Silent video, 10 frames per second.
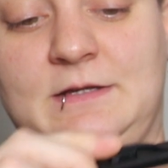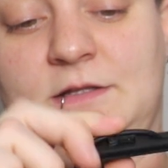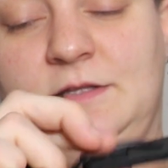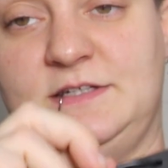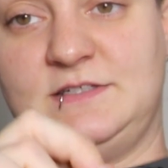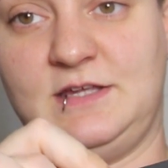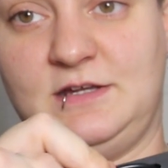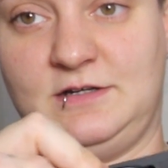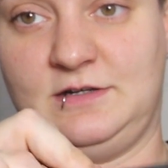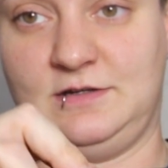clicks
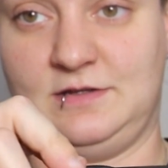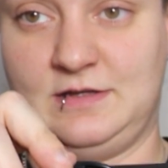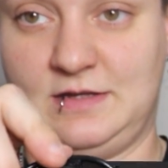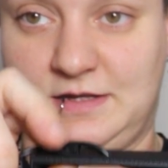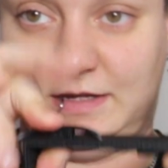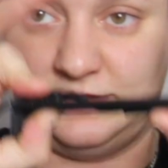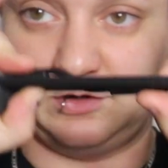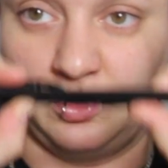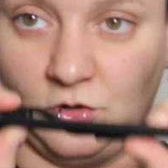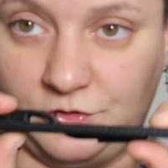here, and then
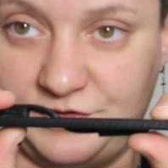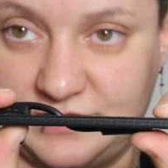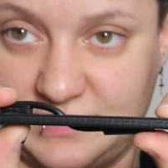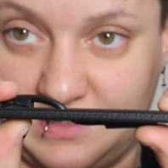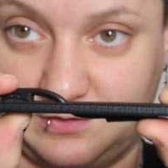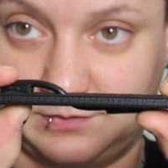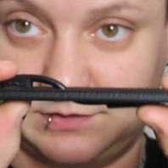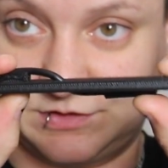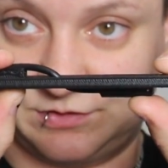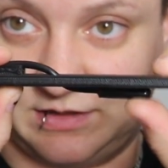holds it down.
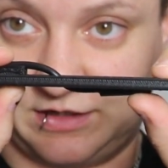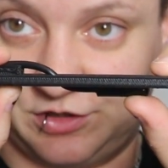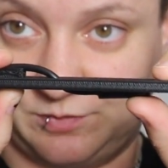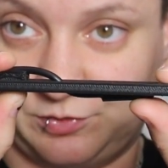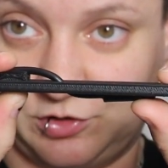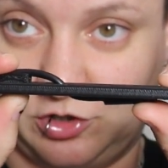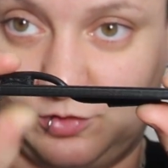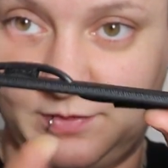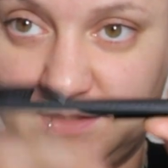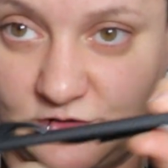So now your
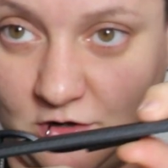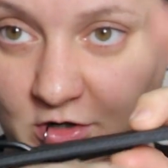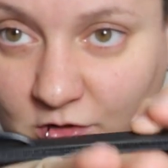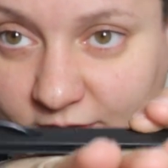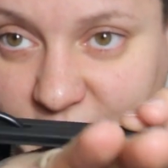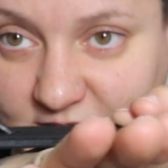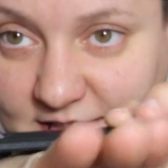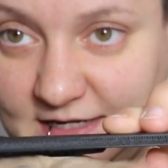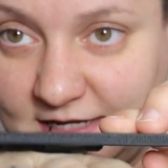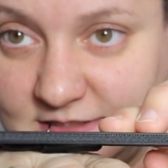probe is always
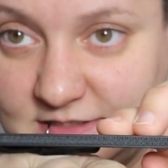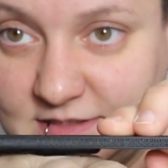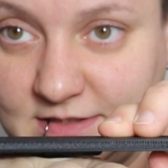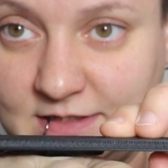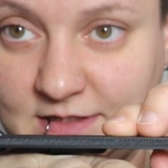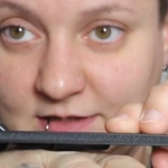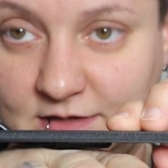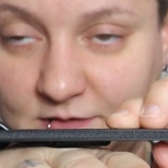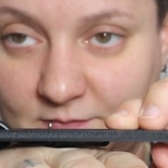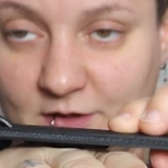against
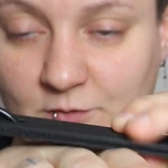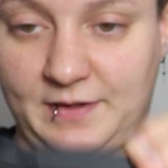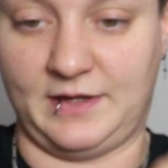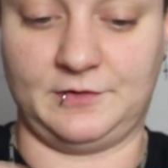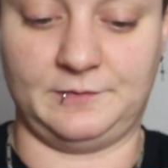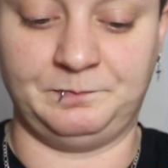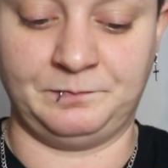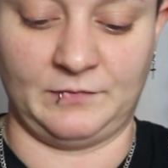the metal panel.